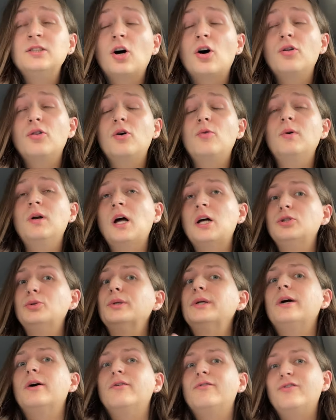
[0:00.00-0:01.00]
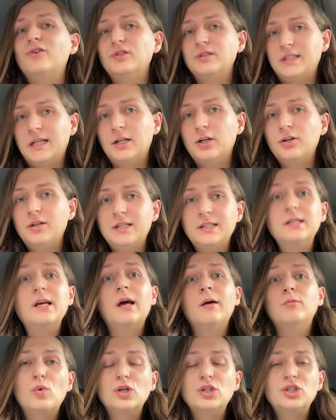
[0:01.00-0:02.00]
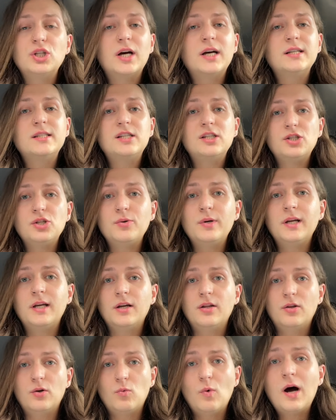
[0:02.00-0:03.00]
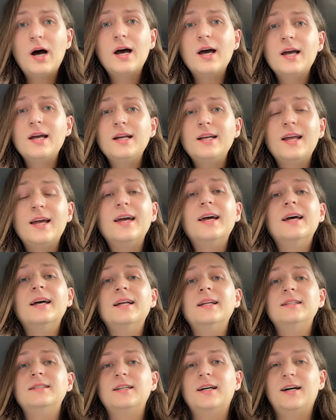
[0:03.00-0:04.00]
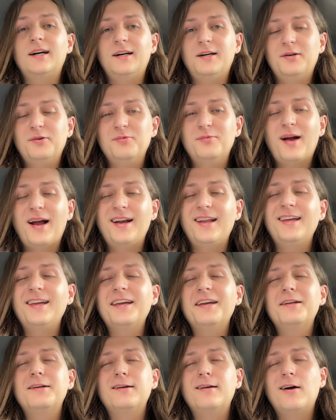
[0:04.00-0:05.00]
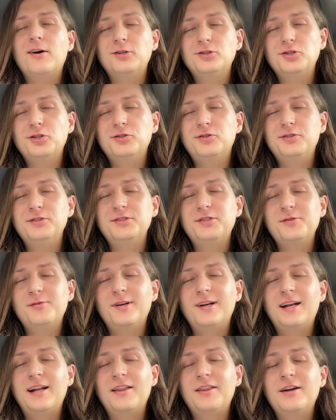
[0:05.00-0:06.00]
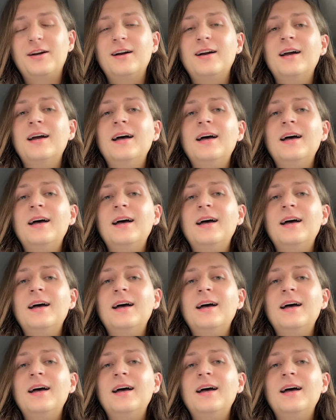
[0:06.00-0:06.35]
although we're not doing a full dinner this time, we're just doing the wine and writing in our journals to one another.